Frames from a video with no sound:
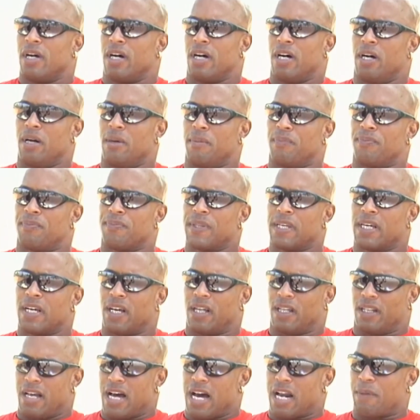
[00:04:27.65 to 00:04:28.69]
A
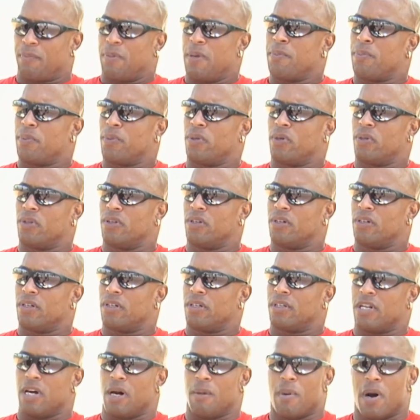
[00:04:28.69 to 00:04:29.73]
lot of people
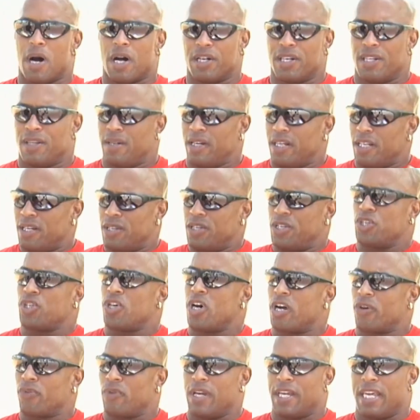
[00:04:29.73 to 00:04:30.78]
come on into the
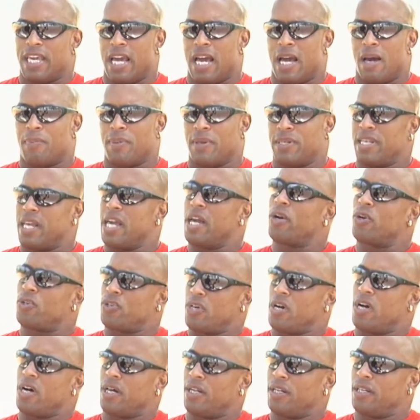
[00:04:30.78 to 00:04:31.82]
Shawn Ray camp as
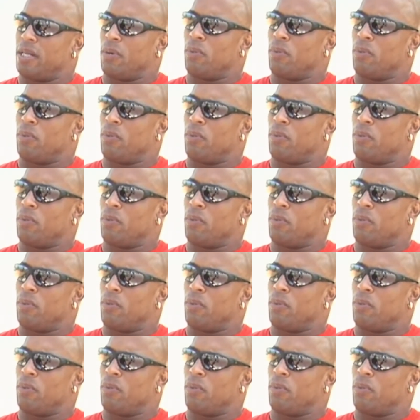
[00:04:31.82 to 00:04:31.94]
hangers-on.